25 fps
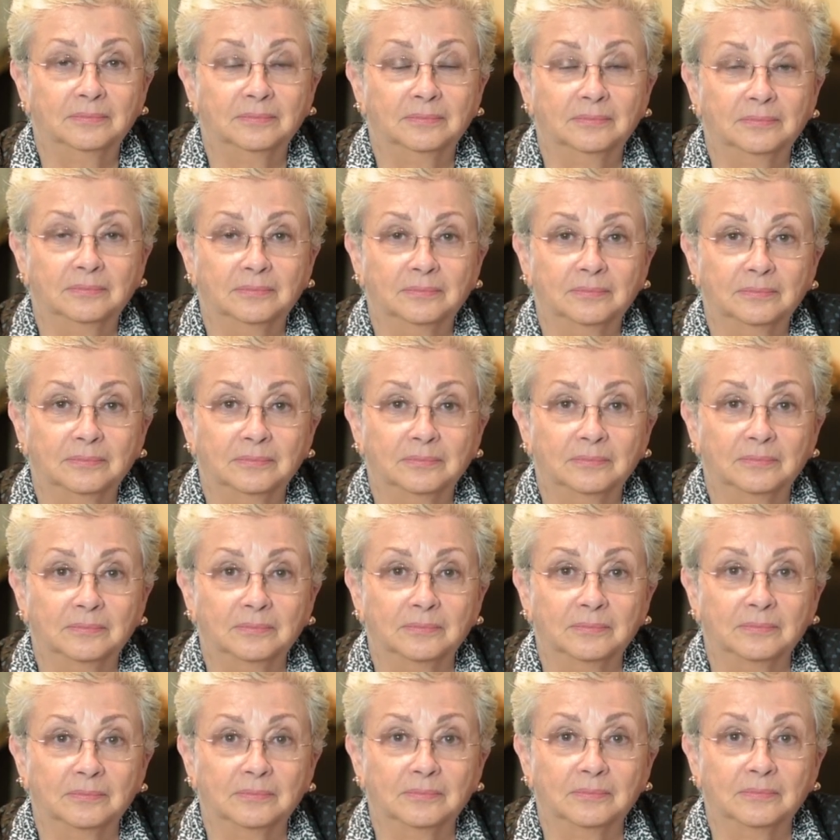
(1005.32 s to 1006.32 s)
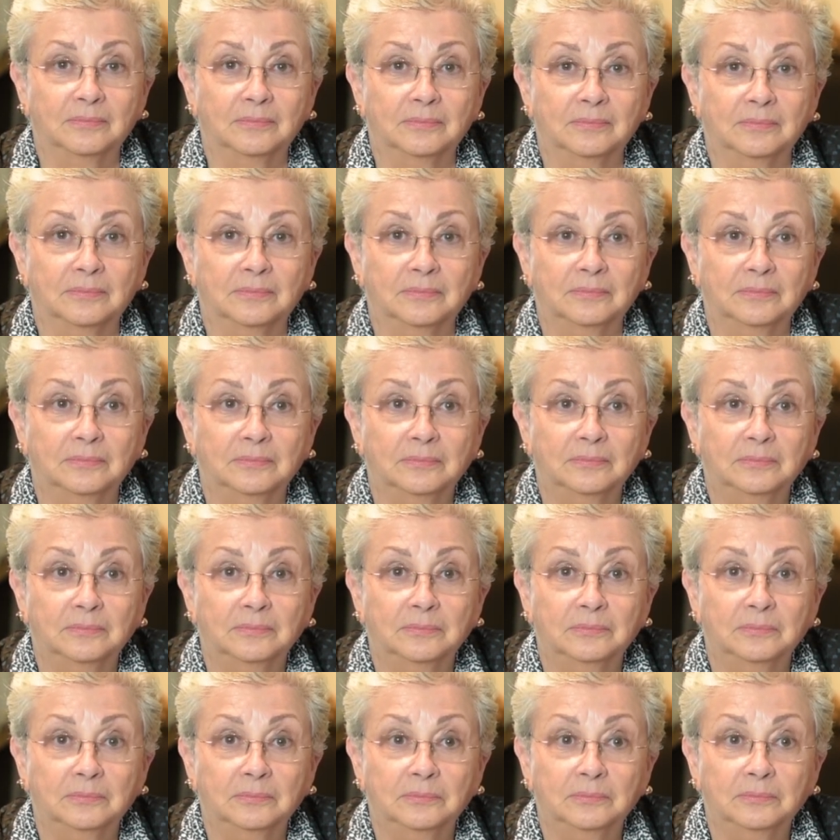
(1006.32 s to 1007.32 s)

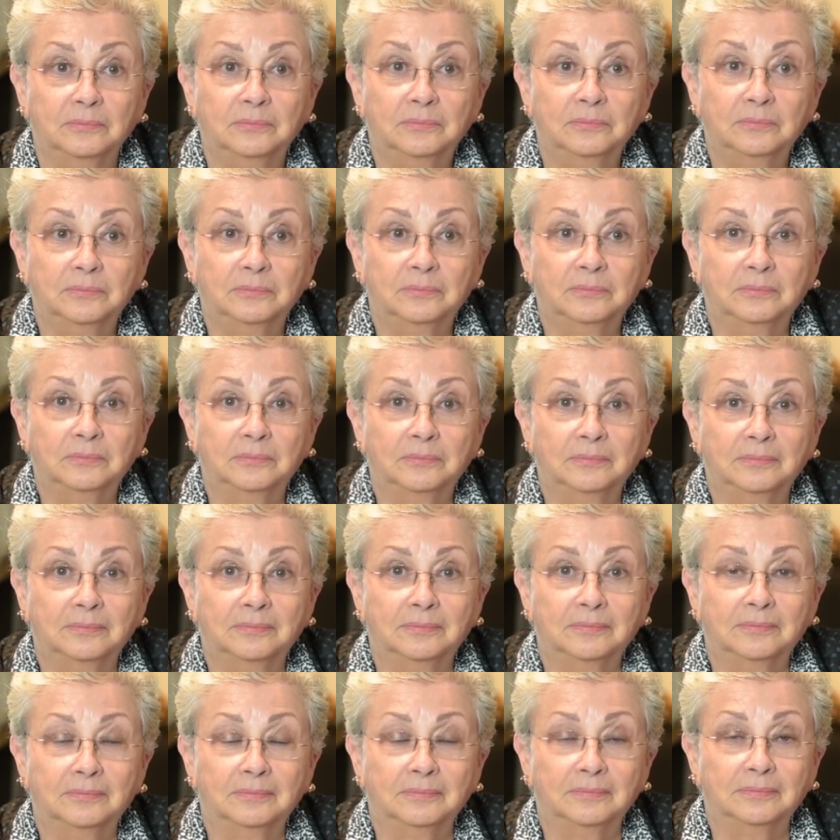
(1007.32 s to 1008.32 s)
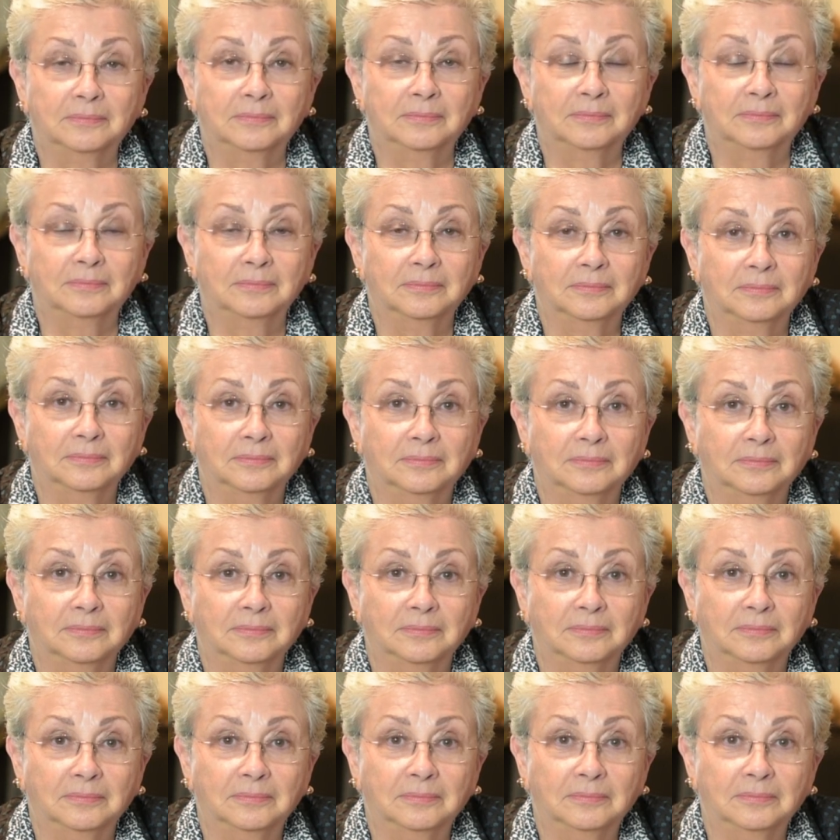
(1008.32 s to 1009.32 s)

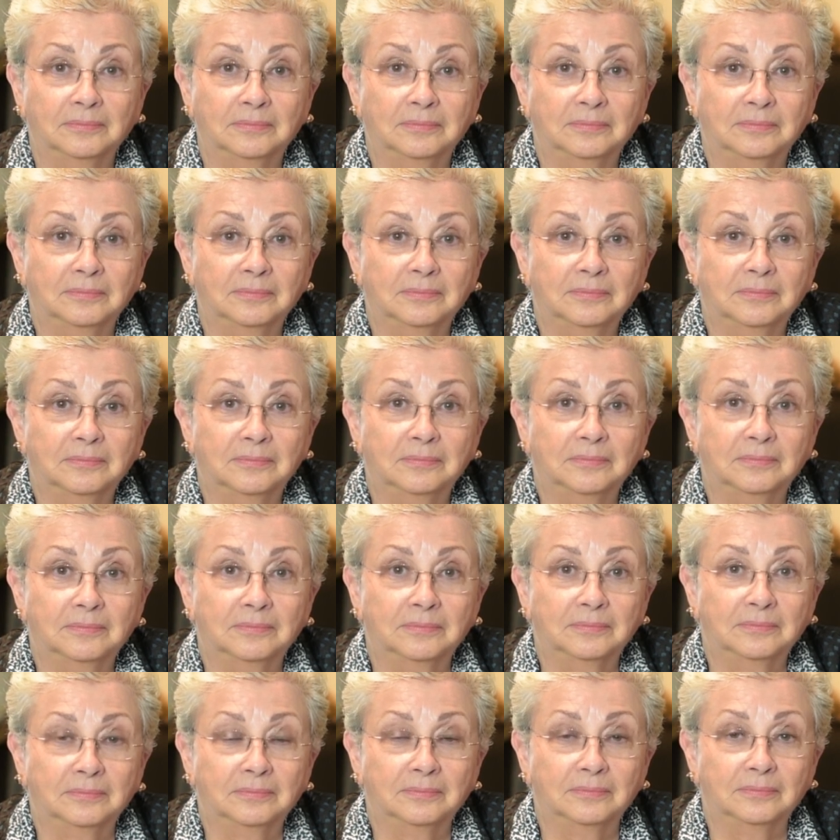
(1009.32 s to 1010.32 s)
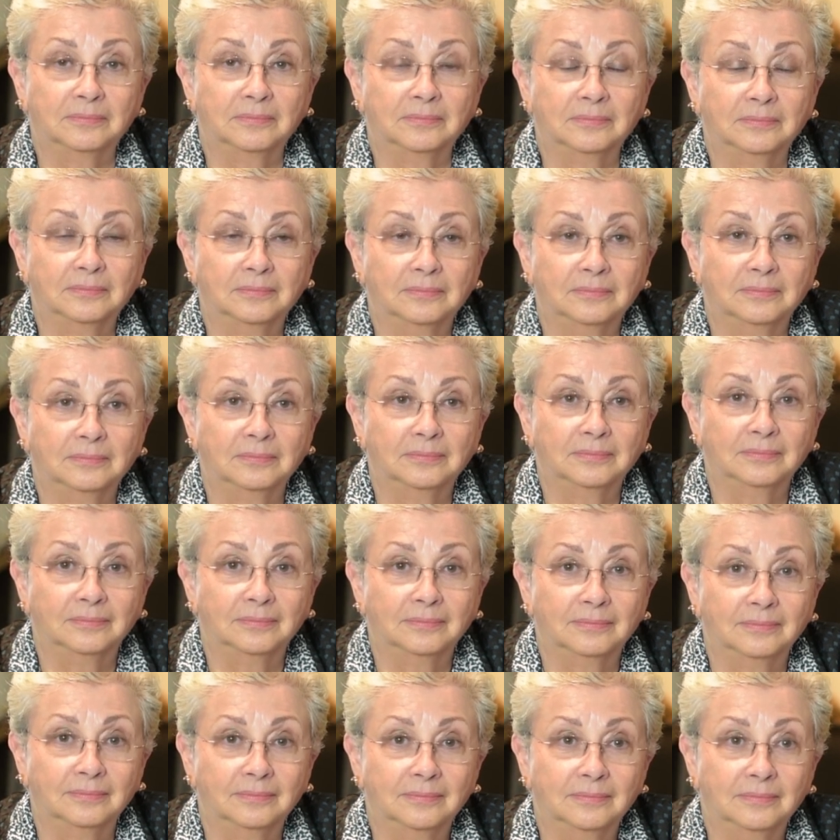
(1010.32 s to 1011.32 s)

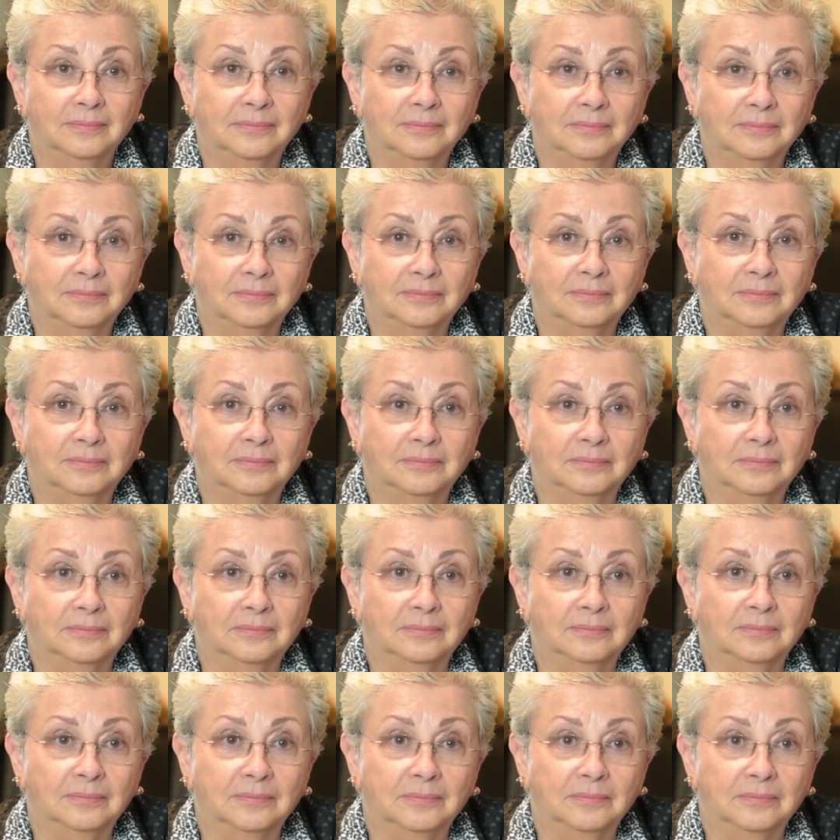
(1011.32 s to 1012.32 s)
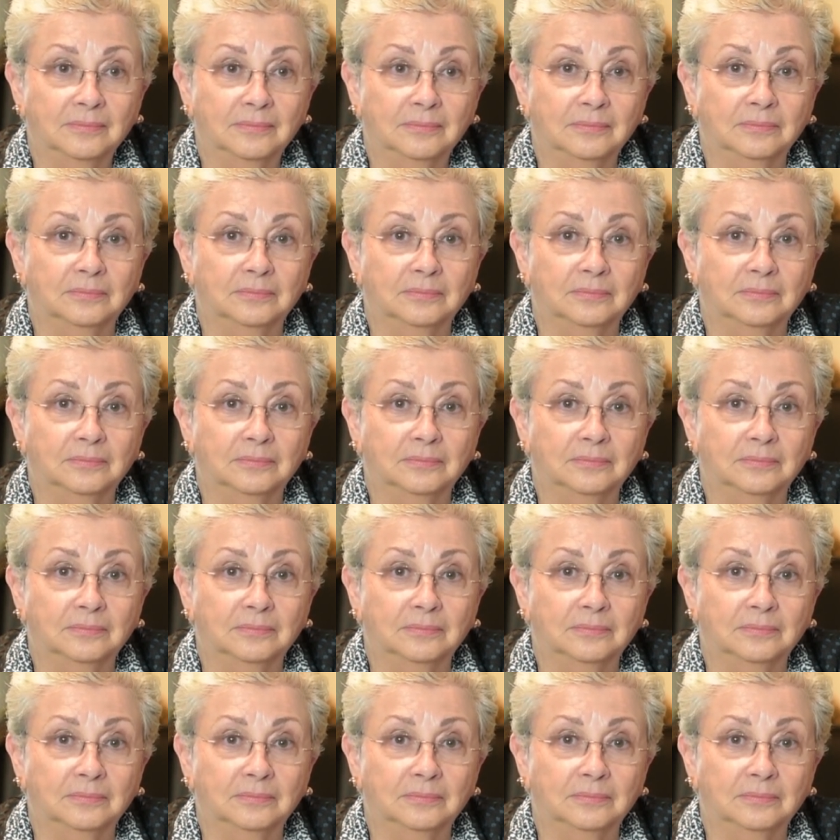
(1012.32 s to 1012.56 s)
(silent)